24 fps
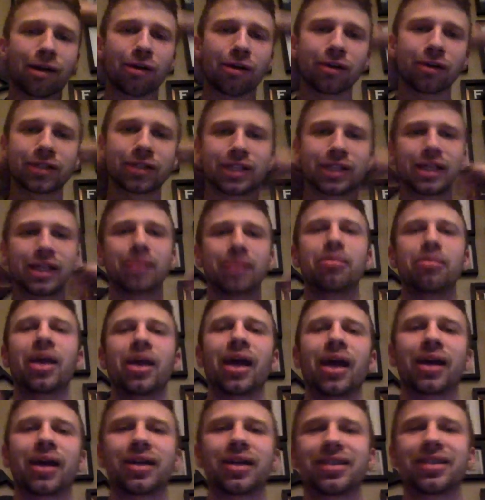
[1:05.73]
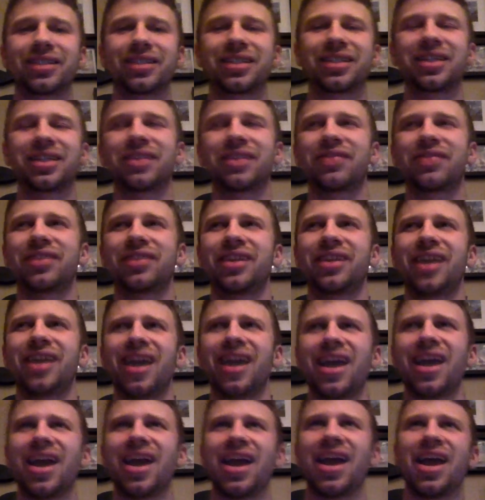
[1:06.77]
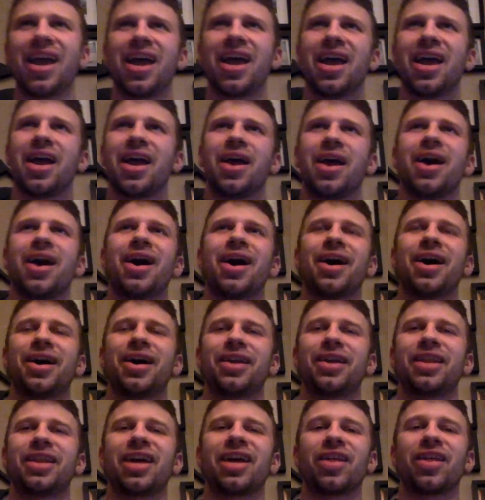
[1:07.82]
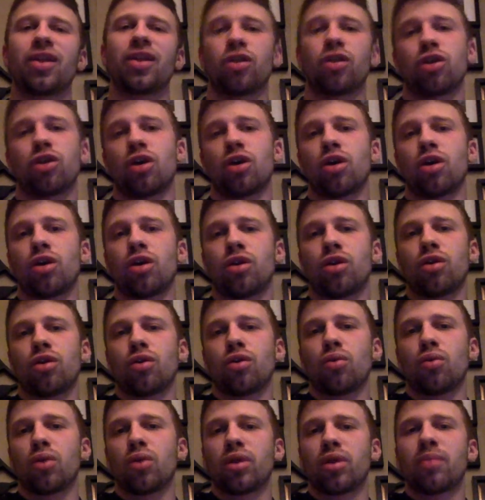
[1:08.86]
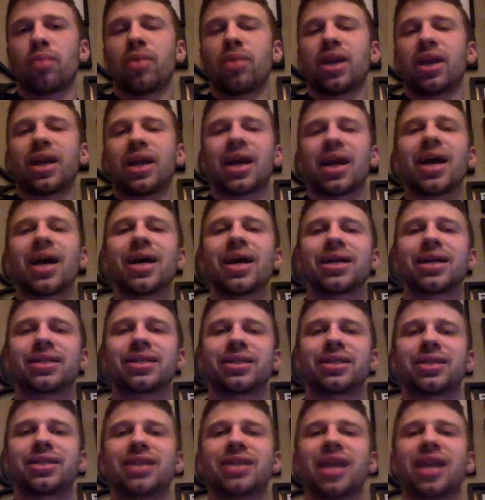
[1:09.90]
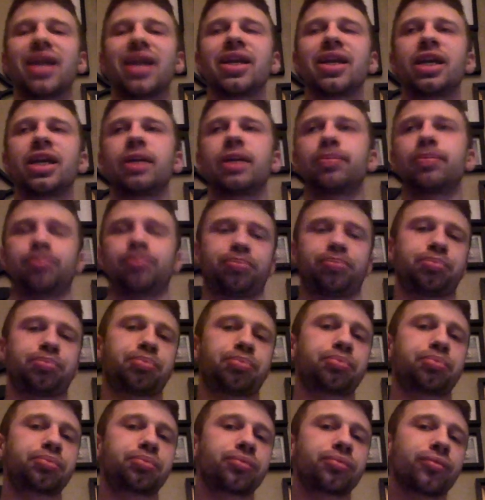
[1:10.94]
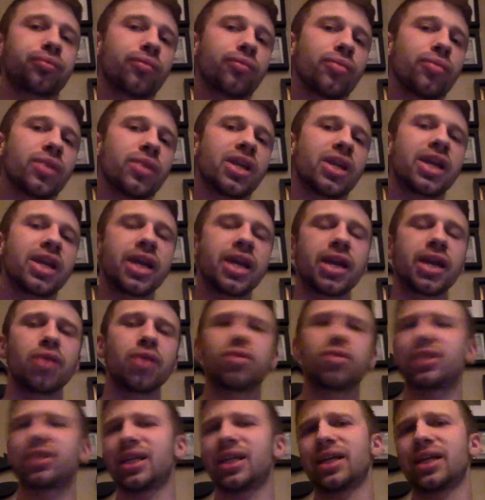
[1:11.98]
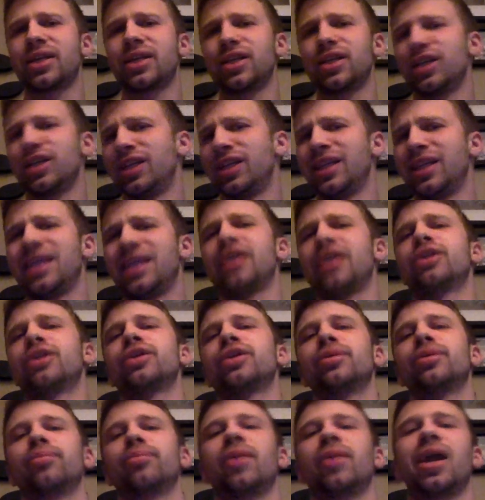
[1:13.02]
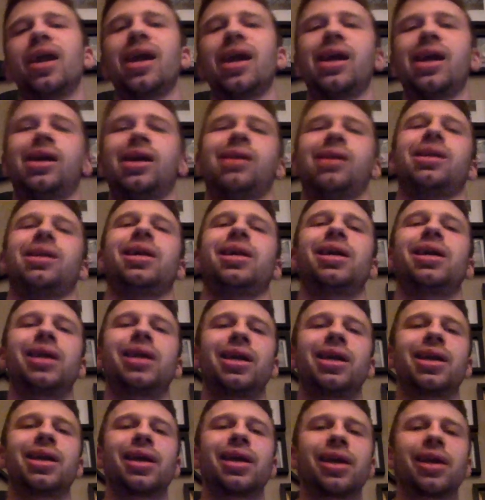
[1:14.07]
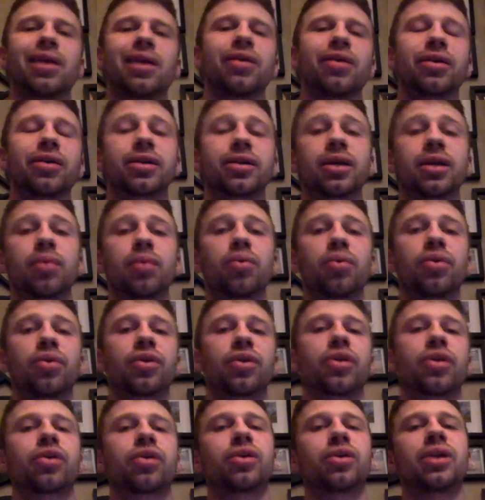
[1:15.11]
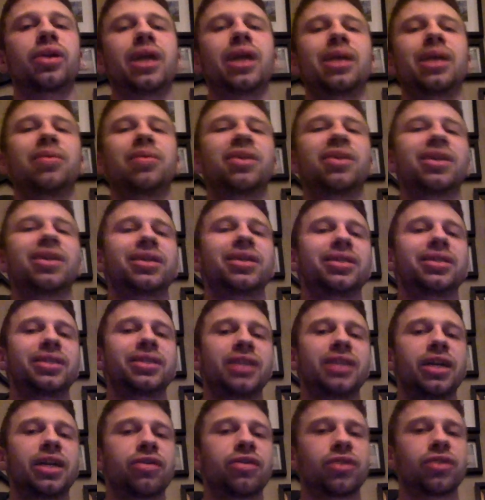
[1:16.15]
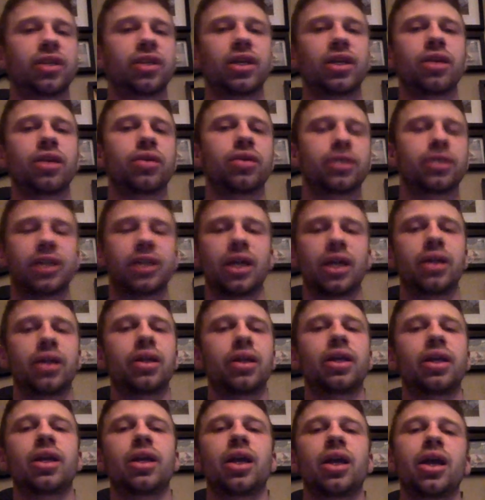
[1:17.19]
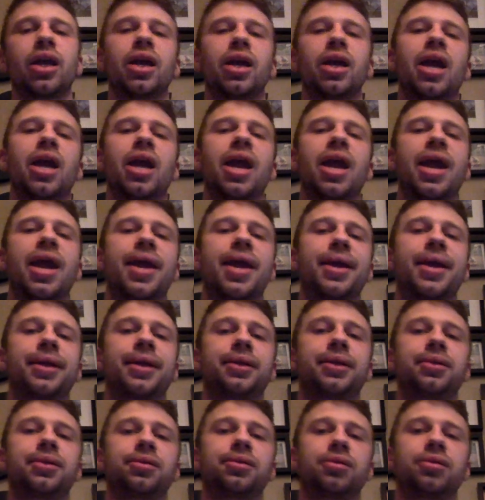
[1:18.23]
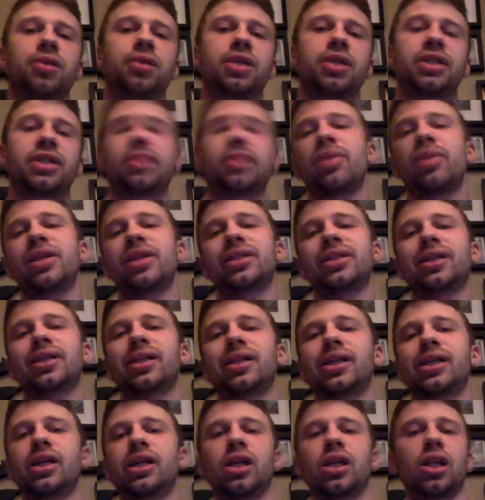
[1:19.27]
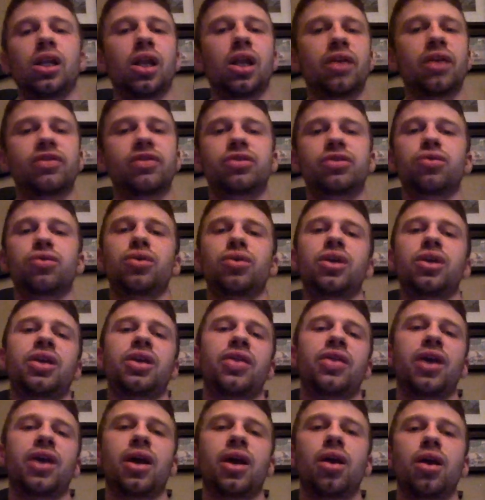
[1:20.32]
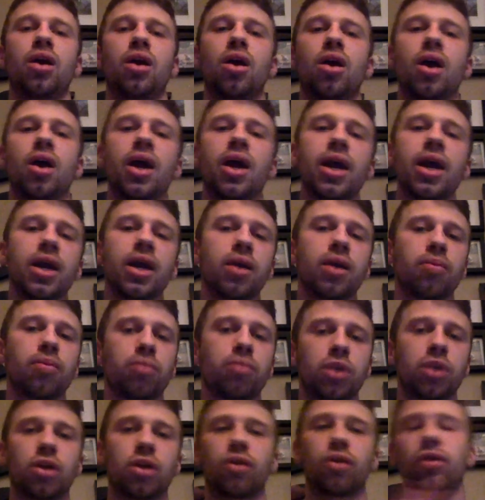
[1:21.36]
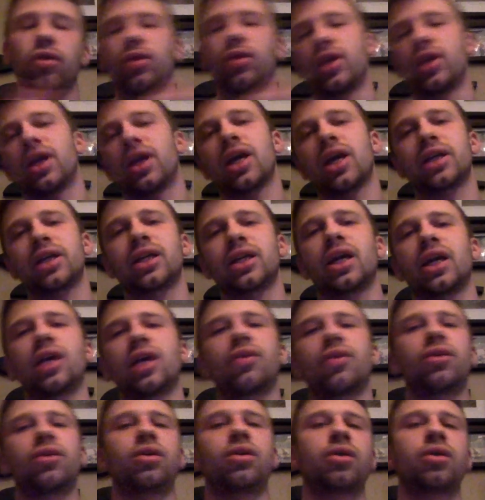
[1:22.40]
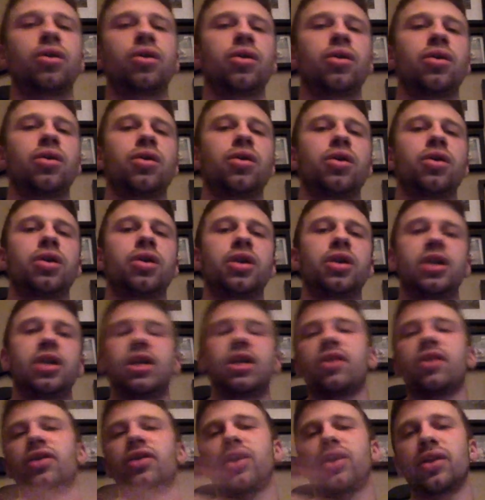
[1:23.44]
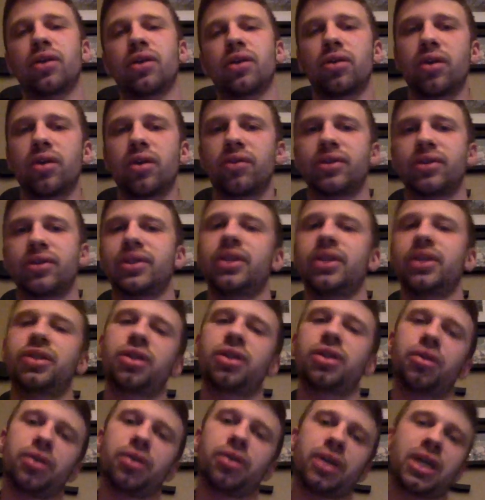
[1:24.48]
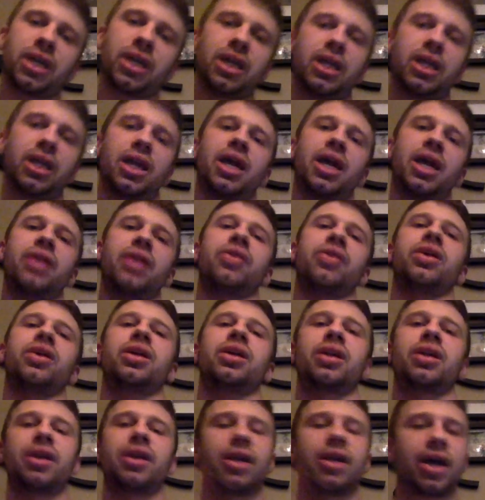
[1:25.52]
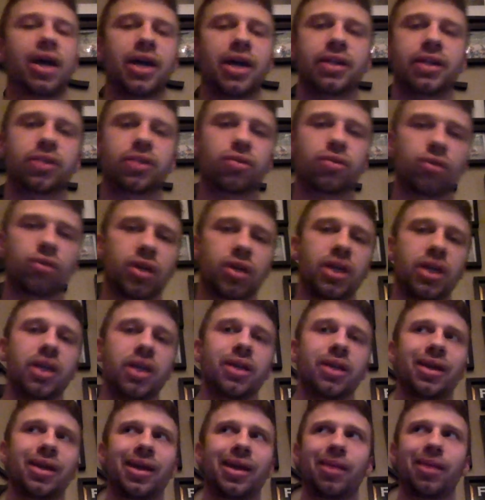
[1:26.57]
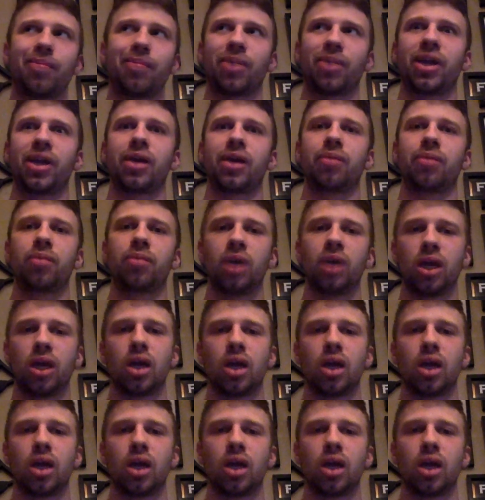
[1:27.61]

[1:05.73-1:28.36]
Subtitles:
all slip back and stuff. And one of the main guys, Danny, he was like the leader. And he hooked up with a girl named Sandra D or Sandy. And it's basically a love story that, hey, you know, they got together. Didn't think they would ever see each other again, and then high school hit, and bam,